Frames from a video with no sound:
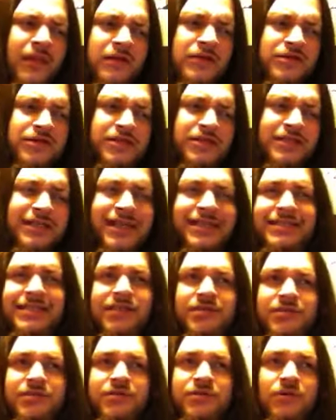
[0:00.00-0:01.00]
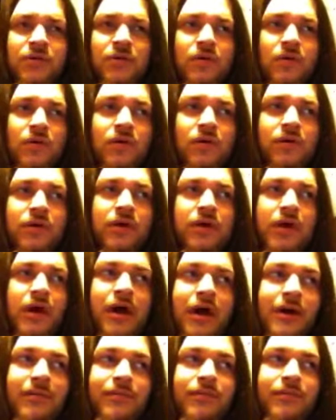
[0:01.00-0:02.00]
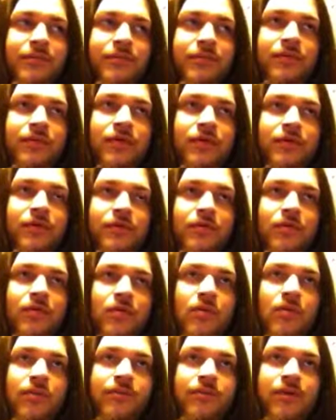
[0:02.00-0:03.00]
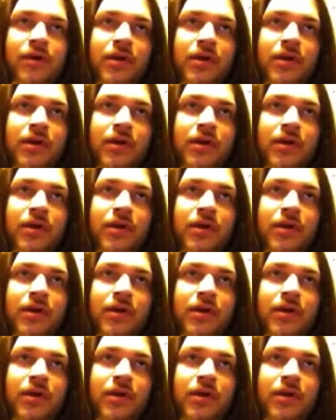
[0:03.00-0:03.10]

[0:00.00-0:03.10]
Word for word: she's 18 years old. You